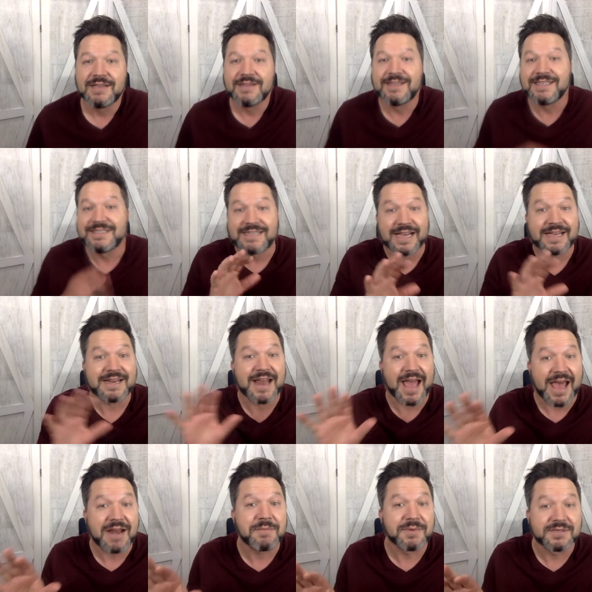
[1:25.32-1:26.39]
the second
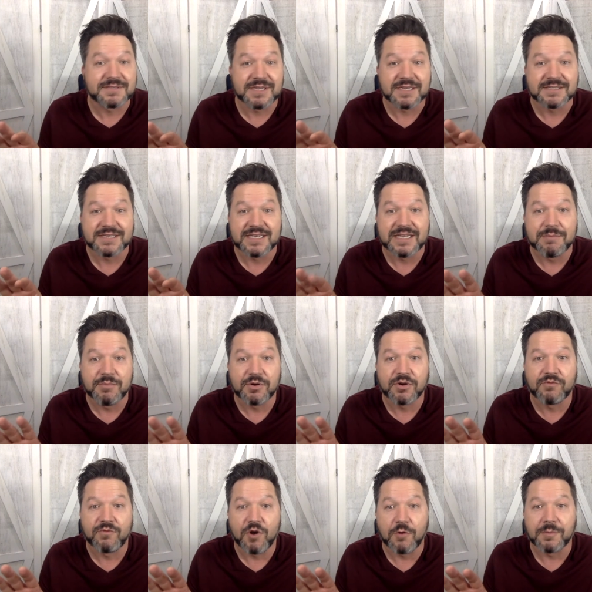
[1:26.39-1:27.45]
Adam, it says in the book
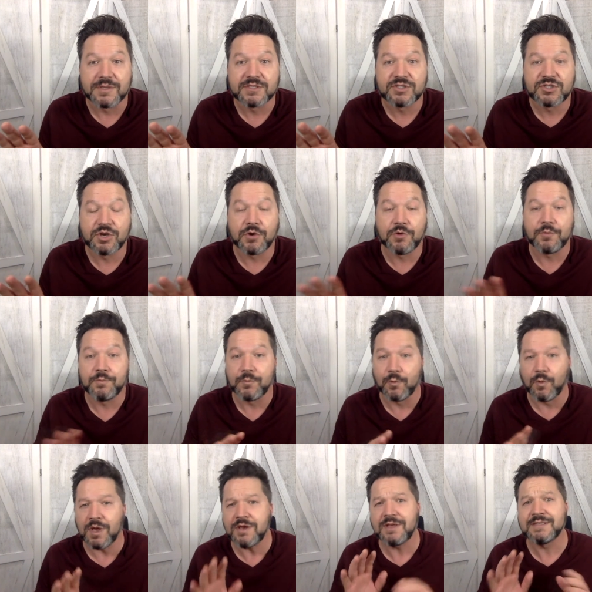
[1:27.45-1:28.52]
of Romans. So
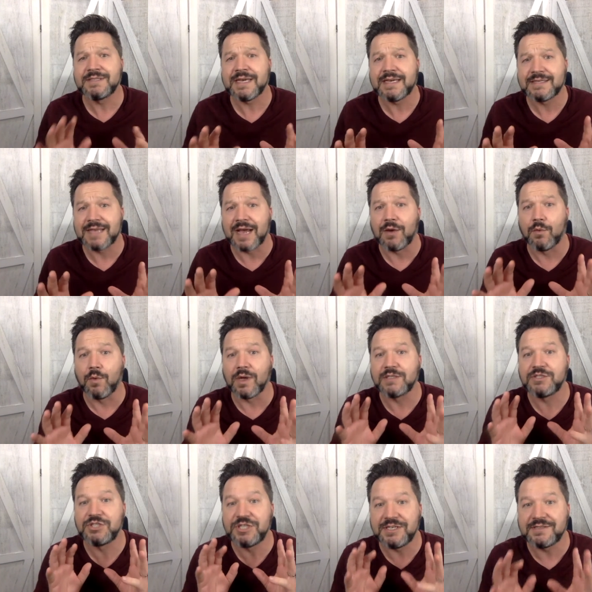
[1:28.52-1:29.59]
what you can say is that what
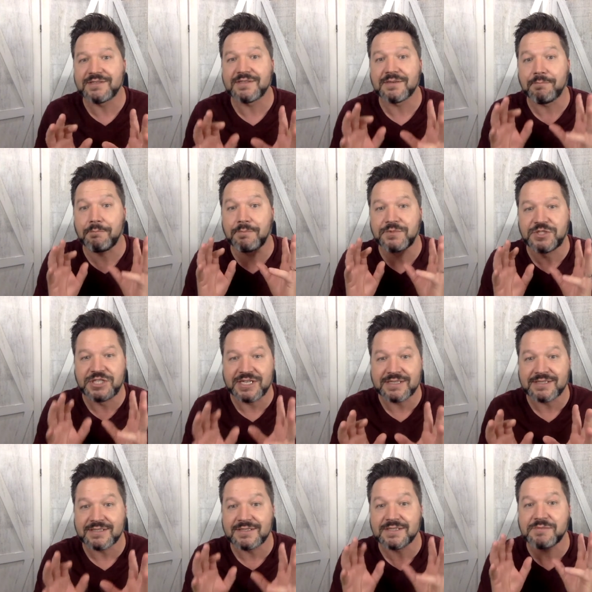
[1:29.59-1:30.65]
Jesus
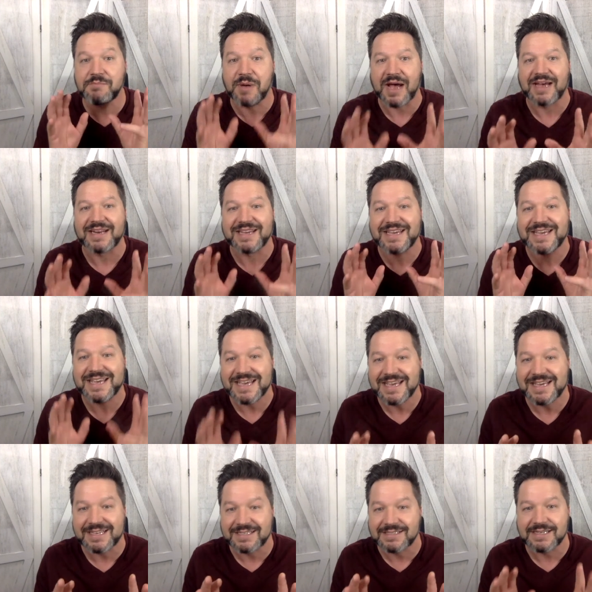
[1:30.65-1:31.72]
Jesus's body
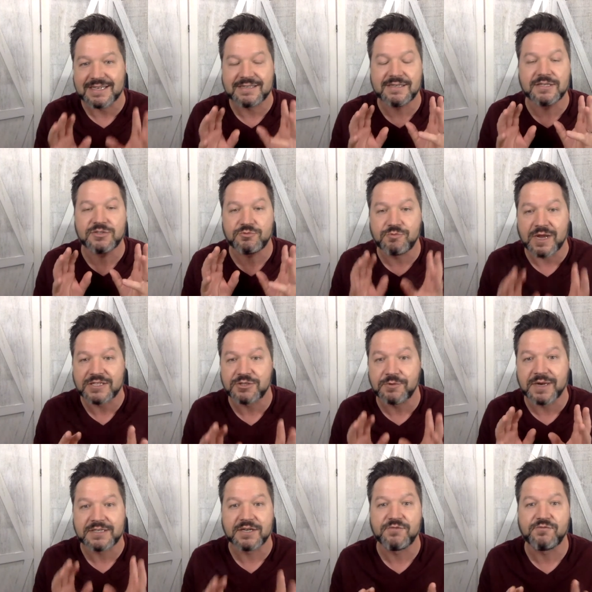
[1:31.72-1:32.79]
is in its
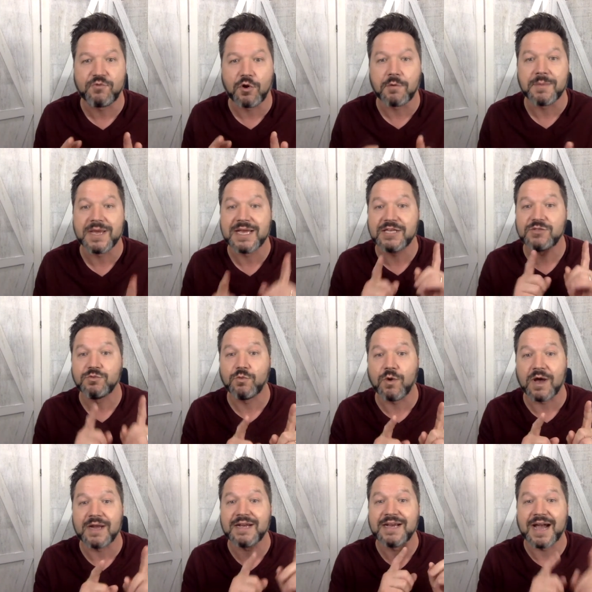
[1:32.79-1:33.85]
resurrected form is
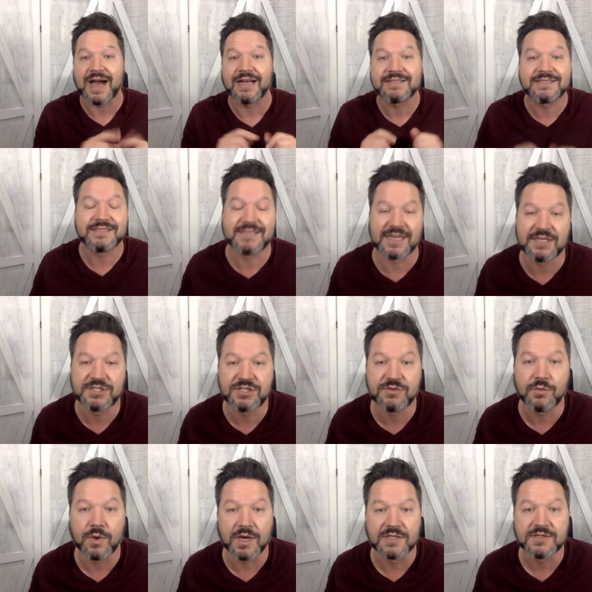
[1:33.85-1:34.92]
what God's
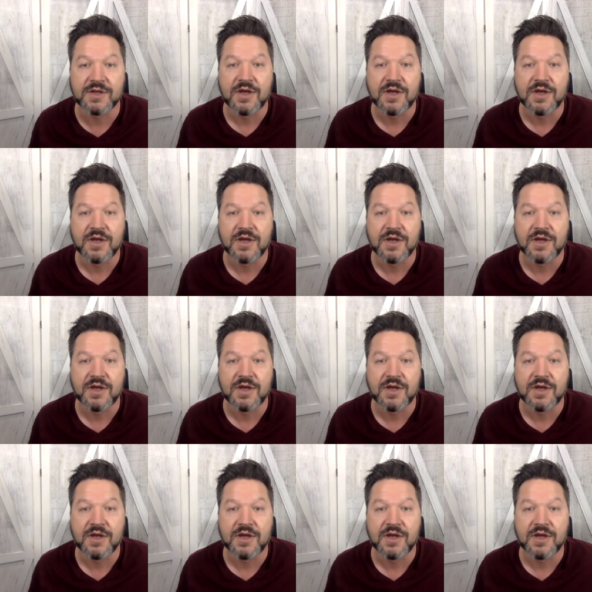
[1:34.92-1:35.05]
intention was